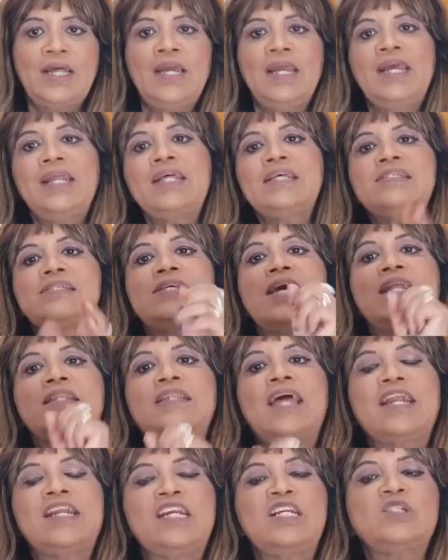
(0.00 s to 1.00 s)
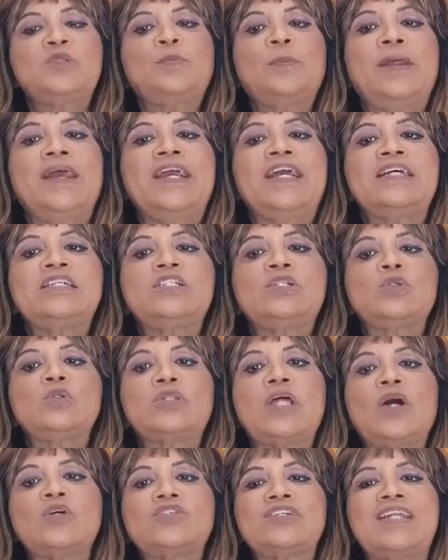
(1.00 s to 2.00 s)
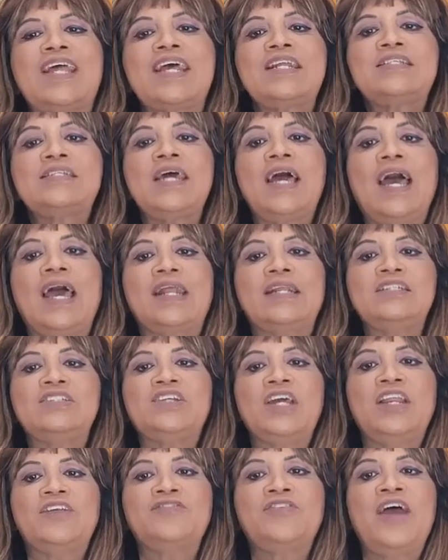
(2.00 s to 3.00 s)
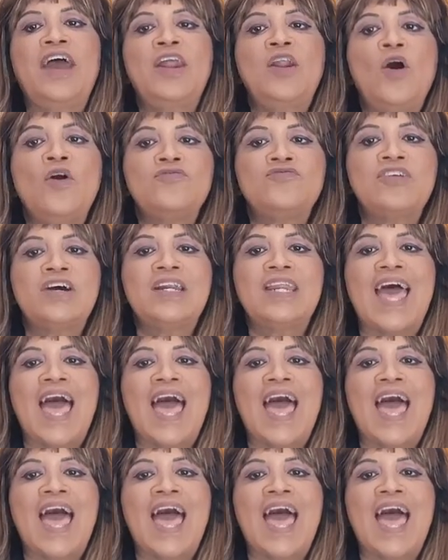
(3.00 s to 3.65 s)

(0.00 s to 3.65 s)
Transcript: It is said that in spring 2010, Jennifer had offered